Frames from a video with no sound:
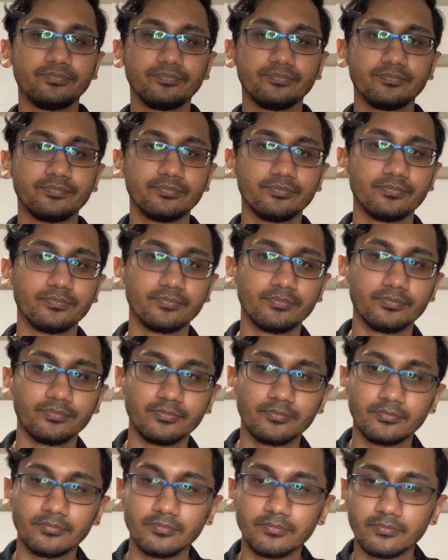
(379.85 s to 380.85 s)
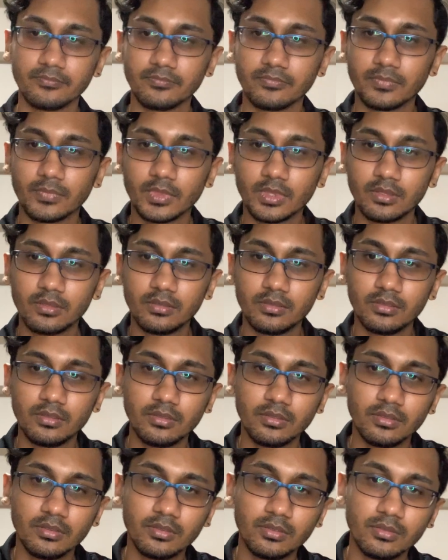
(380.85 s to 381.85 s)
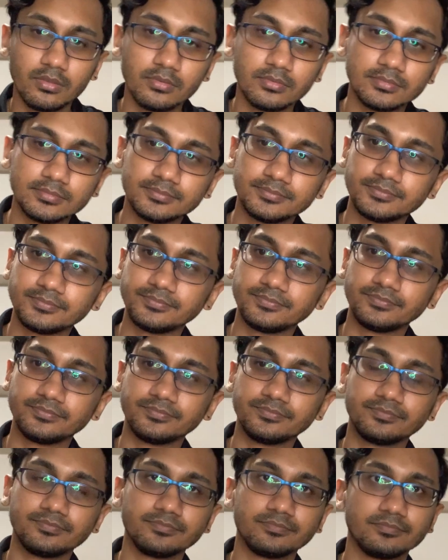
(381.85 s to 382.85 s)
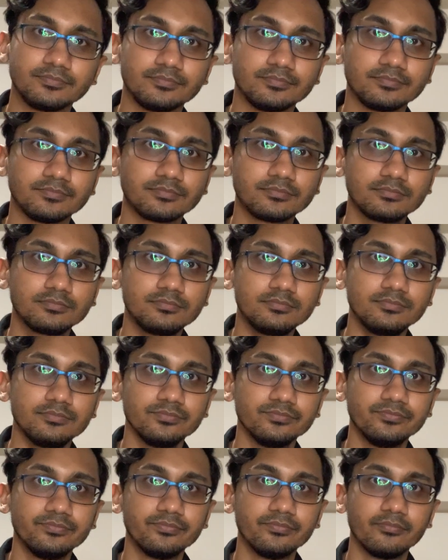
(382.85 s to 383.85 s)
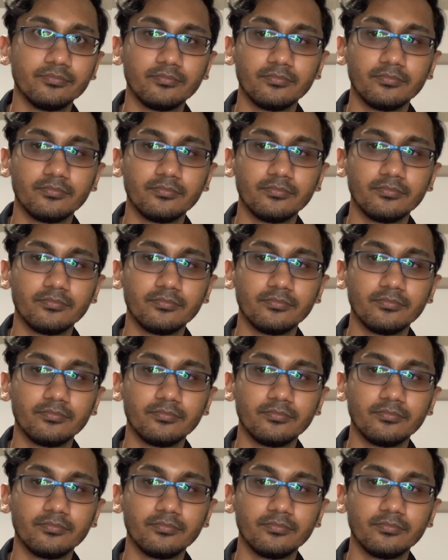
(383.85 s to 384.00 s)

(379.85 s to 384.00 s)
Nobody speaks.